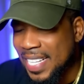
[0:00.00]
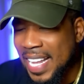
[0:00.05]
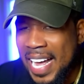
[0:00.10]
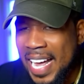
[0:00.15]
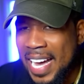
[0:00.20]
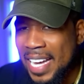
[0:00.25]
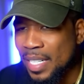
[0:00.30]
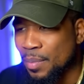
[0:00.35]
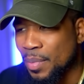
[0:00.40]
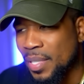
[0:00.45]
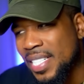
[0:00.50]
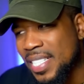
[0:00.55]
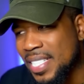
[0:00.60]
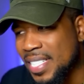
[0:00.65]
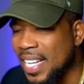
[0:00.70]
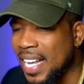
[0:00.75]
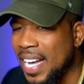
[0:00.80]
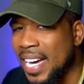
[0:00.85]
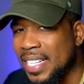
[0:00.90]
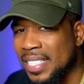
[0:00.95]
sliding, but
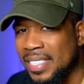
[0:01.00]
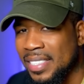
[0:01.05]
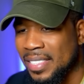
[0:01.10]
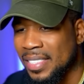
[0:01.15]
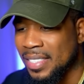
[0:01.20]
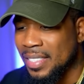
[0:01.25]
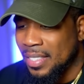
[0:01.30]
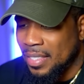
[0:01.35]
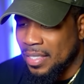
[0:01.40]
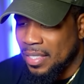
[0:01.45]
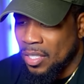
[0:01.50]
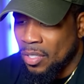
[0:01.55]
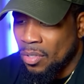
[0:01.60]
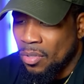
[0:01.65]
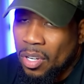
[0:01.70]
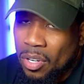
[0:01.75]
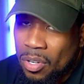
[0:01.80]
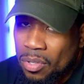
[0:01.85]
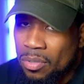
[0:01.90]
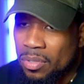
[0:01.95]
he's sliding
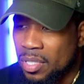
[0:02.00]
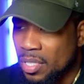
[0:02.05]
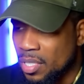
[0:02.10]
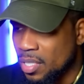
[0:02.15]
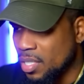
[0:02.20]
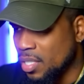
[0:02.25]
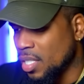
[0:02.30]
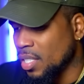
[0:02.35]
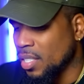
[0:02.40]
on holes since a